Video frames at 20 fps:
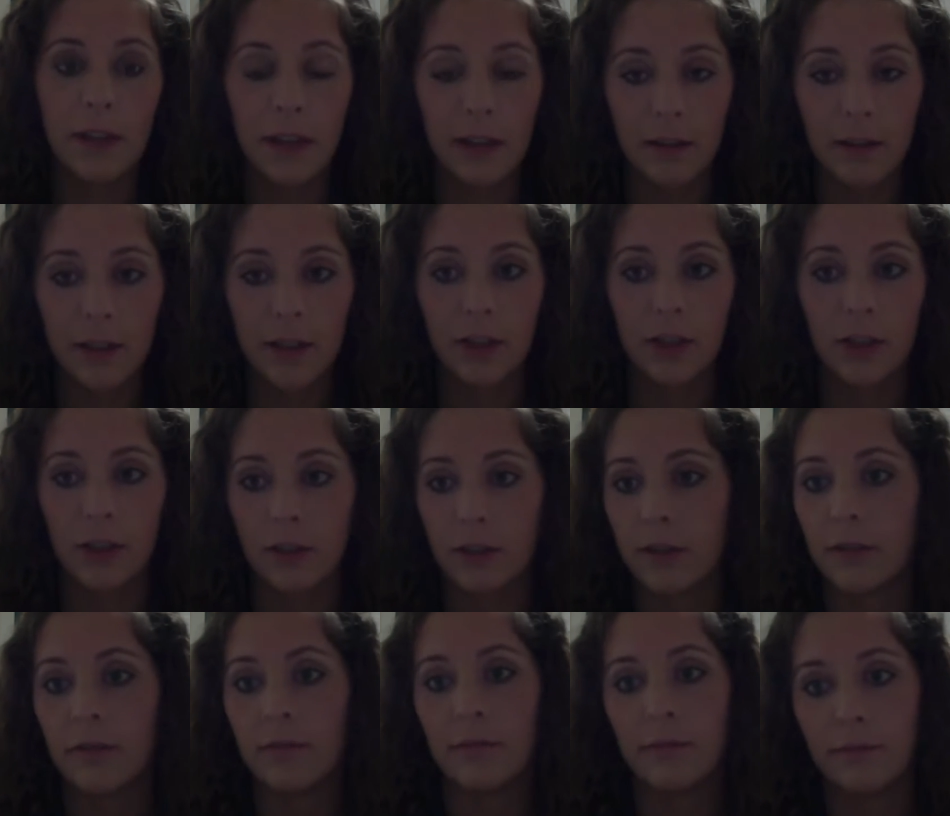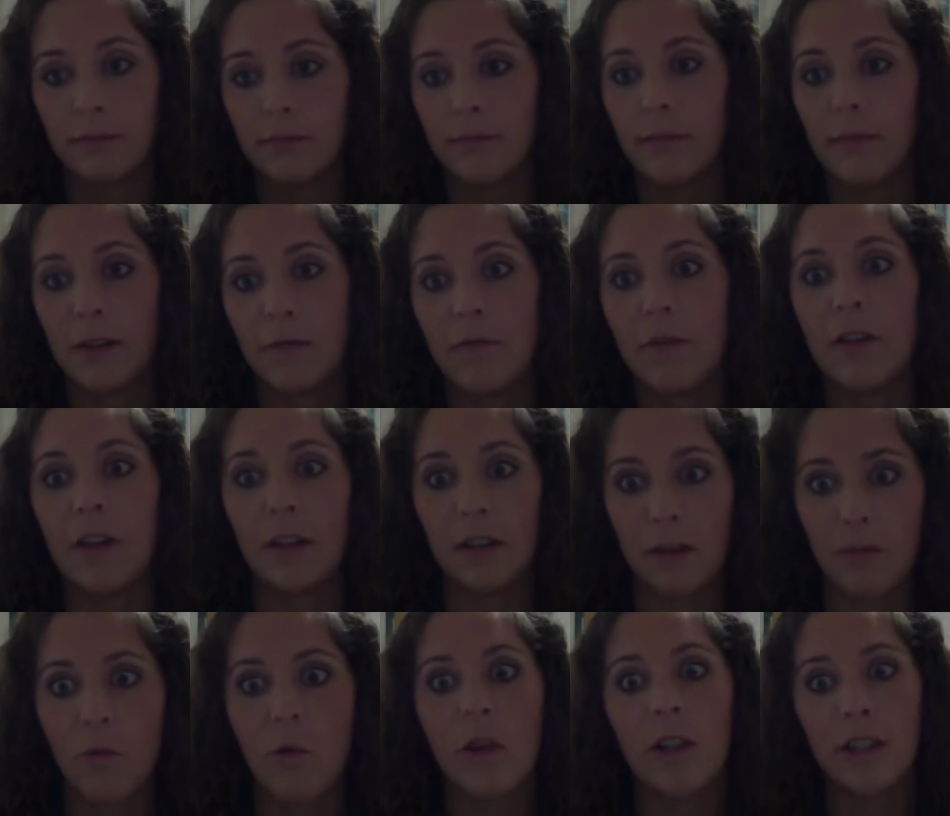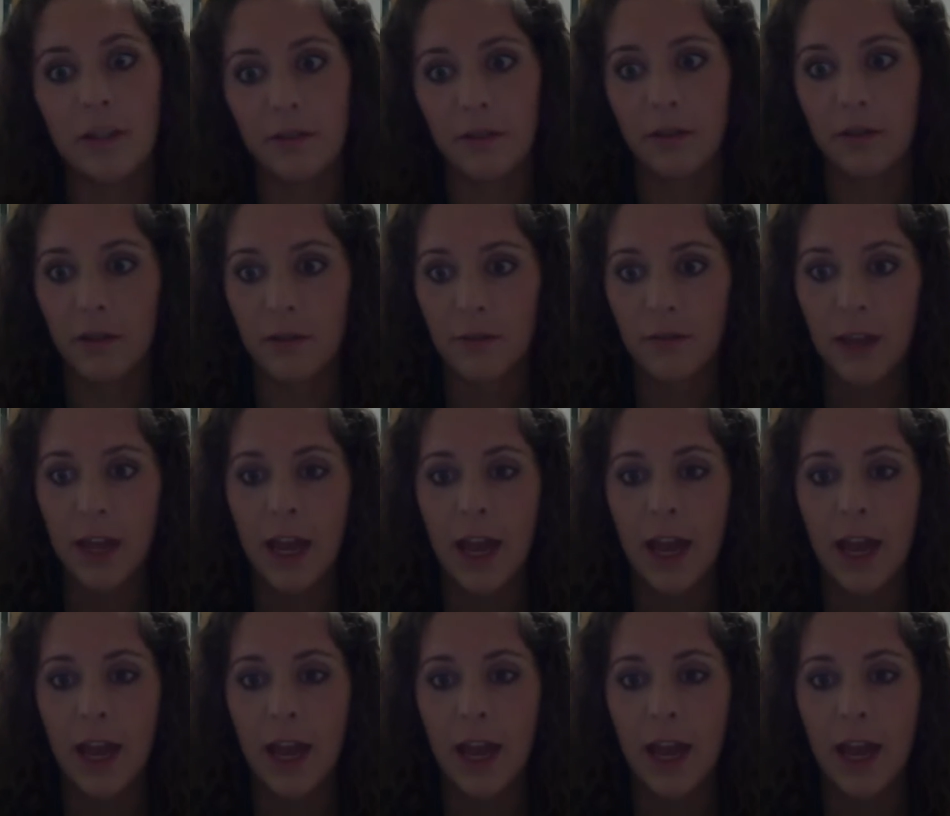English infinitely more difficult.